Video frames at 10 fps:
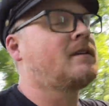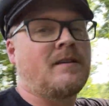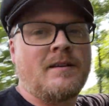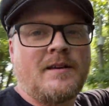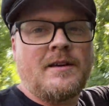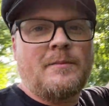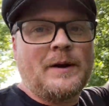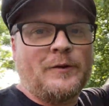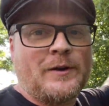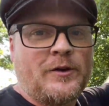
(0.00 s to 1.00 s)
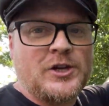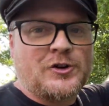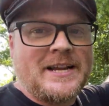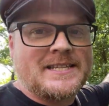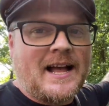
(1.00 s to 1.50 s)
But if you're looking for the
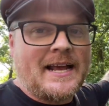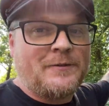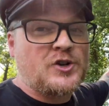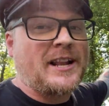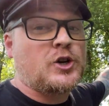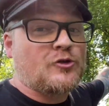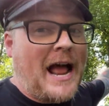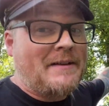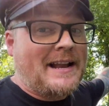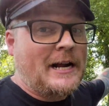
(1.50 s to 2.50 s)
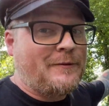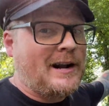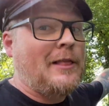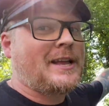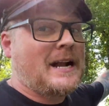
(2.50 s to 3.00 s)
street sign, if you're trying to drive out here, if you're
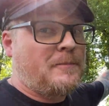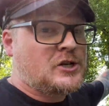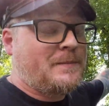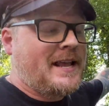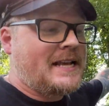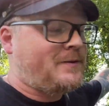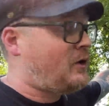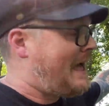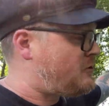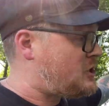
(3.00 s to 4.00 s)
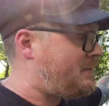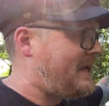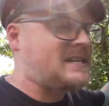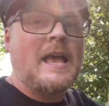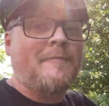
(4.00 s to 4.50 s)
not looking it up on GPS, if you don't have a
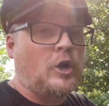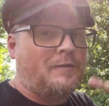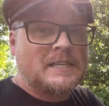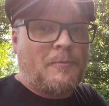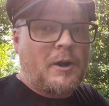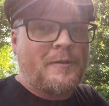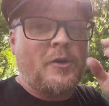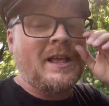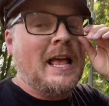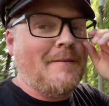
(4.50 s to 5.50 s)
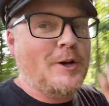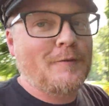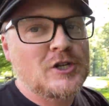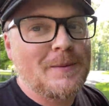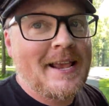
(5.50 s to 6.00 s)
GPS, if you don't have a smartphone, if you don't
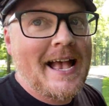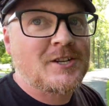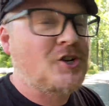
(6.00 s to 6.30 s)
have a GPS, you're